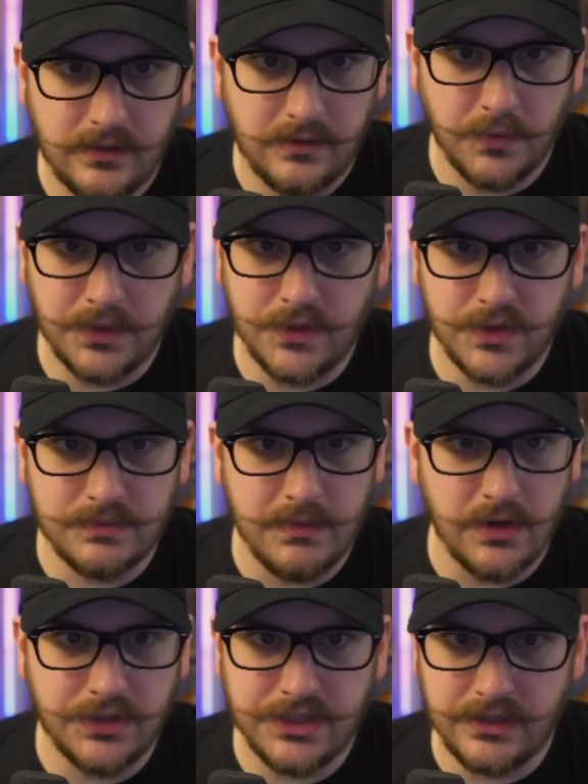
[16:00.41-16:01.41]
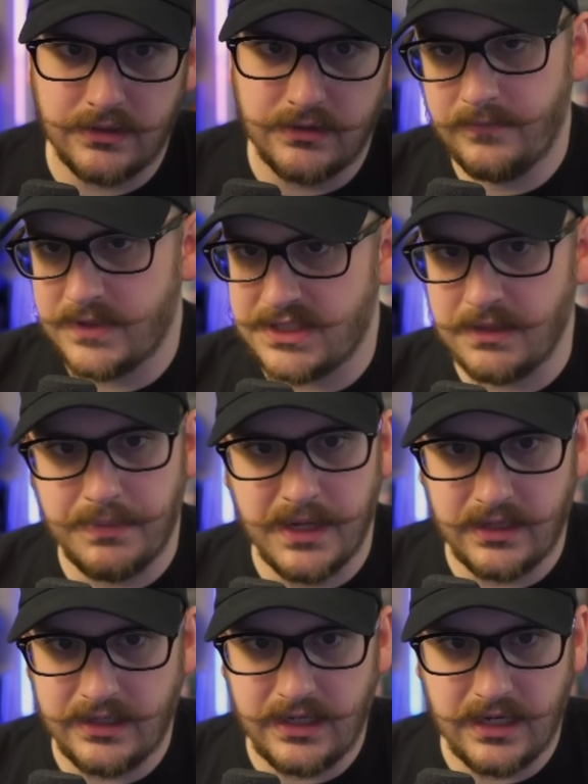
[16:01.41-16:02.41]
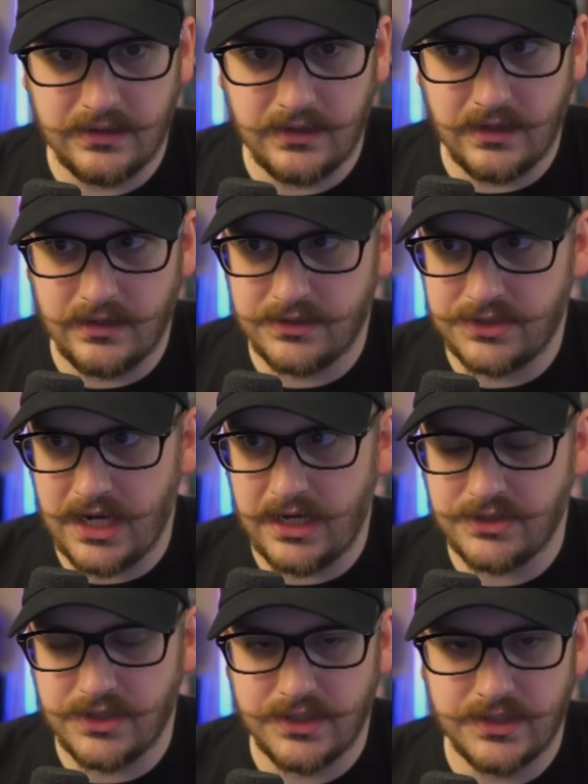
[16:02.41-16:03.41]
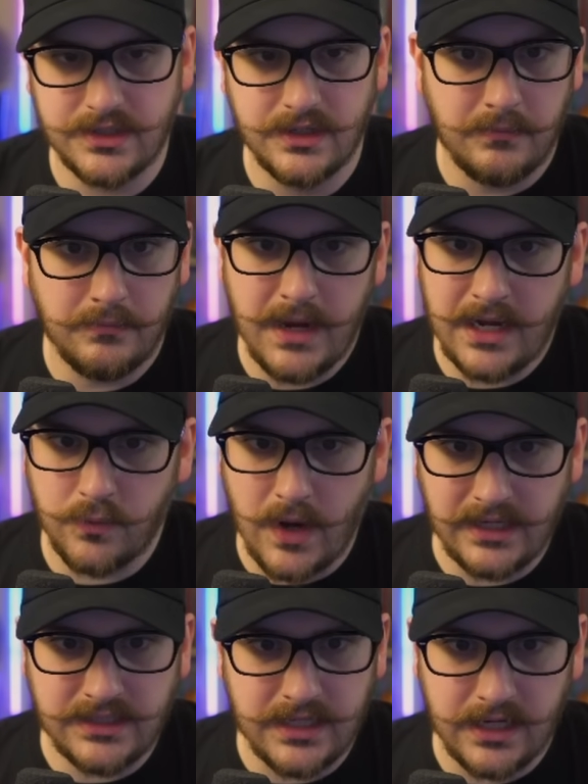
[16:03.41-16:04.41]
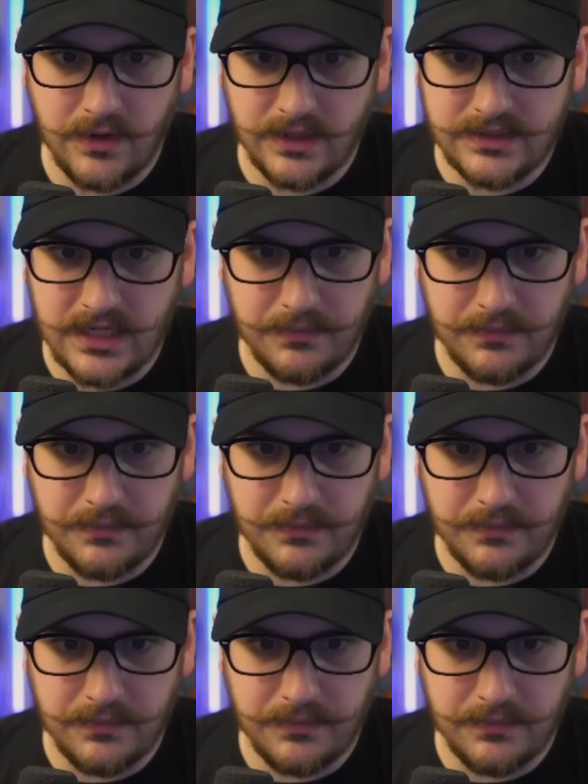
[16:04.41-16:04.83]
Reduced motion, stability changes, made white stake, green stake,